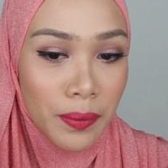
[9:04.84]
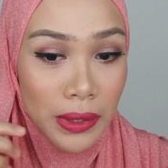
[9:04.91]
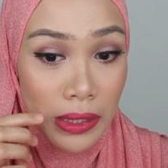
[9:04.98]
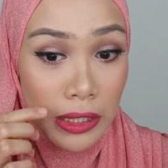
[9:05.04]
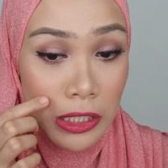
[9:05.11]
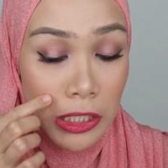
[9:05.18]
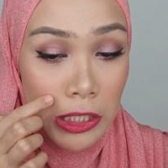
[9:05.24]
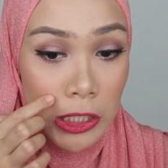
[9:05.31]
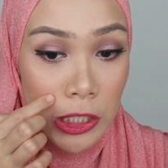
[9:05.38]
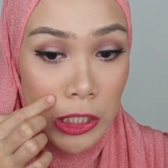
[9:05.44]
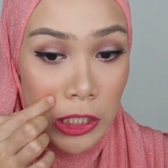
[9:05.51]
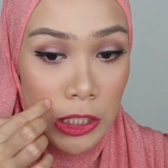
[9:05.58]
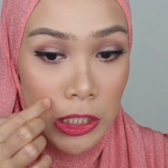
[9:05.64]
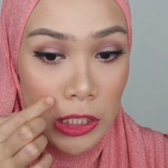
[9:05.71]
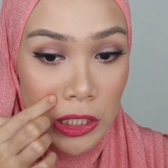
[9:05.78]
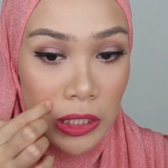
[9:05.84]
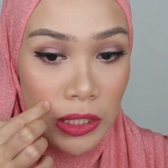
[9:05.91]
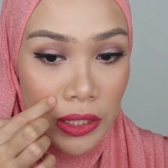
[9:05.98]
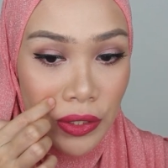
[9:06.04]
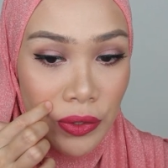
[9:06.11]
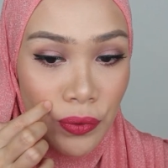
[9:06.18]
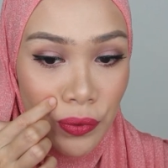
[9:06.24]
because this is
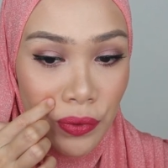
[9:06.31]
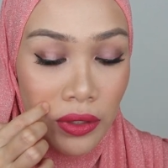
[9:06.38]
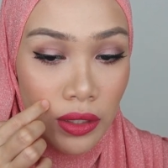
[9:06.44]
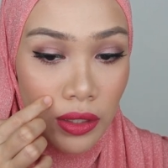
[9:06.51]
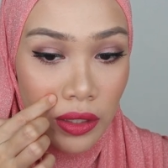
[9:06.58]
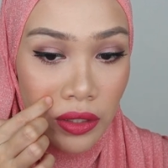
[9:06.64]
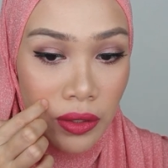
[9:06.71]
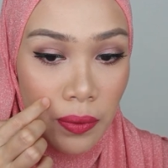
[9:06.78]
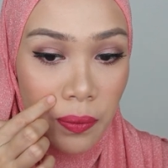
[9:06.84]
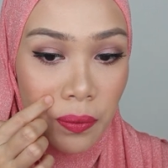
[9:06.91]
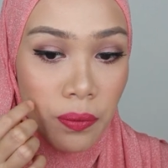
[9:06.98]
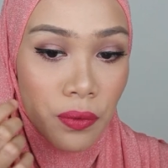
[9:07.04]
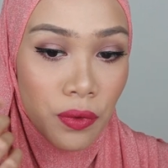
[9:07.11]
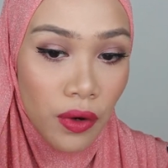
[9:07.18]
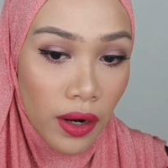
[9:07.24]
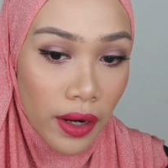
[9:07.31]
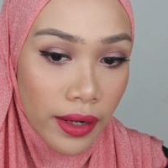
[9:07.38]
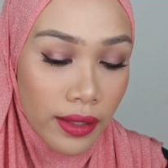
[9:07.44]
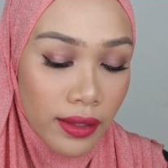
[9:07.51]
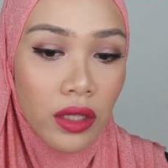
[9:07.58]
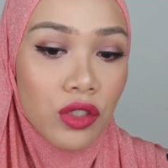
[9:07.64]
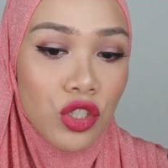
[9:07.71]
like really
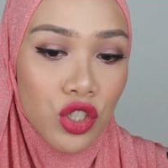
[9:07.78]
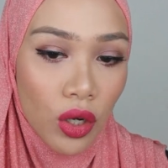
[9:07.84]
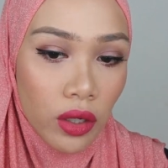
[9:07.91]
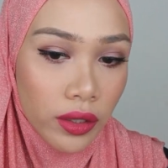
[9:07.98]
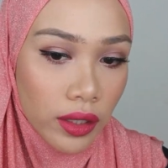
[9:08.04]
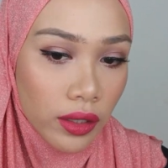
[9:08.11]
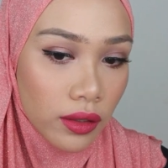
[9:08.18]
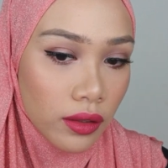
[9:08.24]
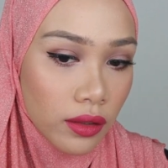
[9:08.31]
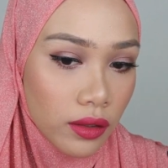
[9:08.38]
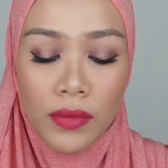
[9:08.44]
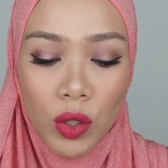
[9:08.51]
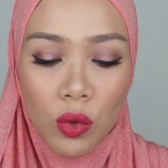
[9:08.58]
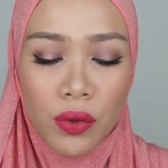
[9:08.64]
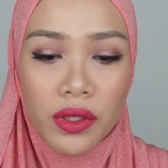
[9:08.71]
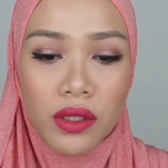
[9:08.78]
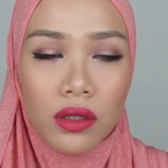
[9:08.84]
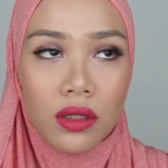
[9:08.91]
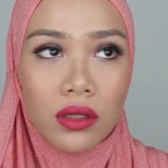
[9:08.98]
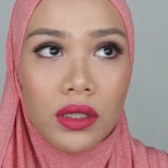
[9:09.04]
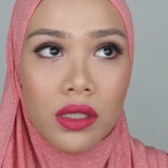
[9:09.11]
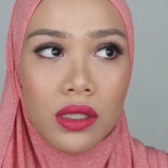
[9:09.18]
bright and shocking. What we
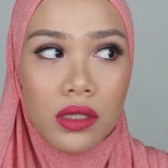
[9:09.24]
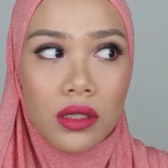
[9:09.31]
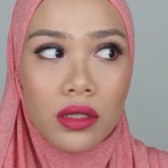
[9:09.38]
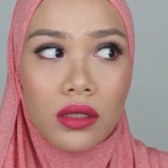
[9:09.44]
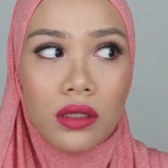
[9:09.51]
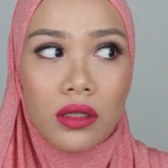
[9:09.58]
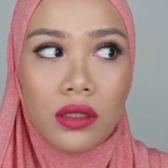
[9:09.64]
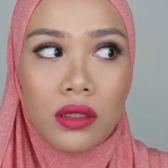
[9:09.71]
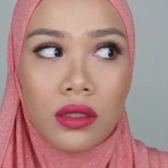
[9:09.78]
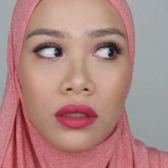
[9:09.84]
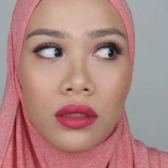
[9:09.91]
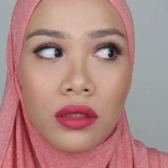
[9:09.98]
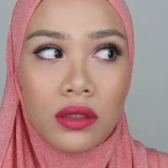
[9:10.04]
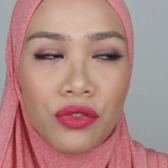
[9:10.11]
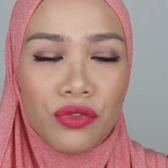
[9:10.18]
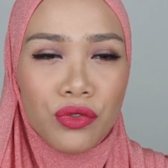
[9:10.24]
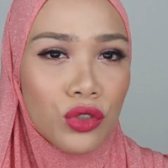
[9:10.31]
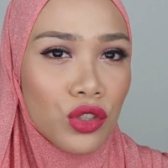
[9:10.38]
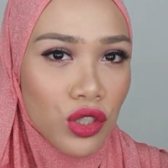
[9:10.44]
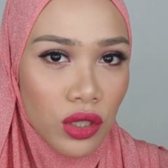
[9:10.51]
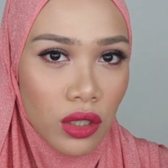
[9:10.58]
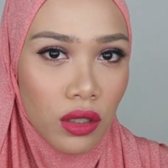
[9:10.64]
call this
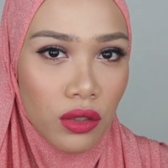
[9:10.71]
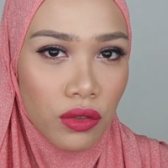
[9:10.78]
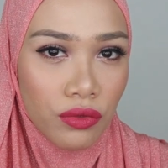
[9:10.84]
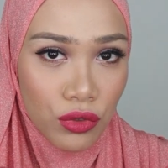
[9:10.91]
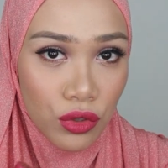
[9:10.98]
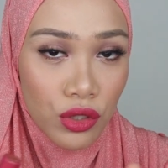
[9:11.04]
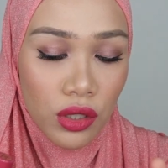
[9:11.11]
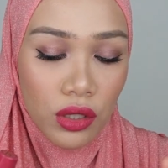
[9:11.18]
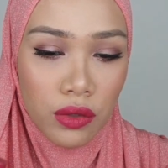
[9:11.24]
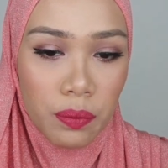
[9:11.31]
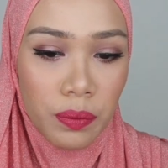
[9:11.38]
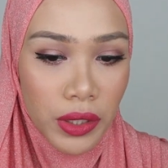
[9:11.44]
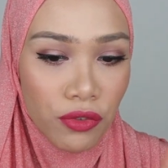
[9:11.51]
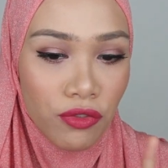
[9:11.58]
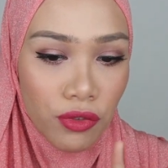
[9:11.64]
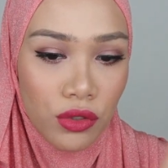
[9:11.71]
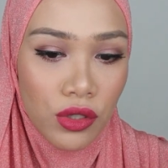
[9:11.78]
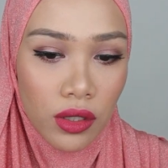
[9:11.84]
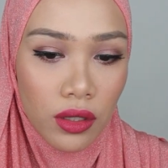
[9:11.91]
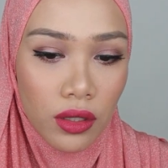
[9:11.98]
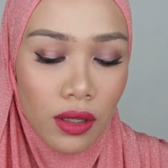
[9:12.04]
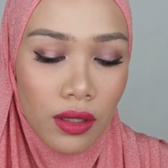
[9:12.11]
fuchsia, pink fuchsia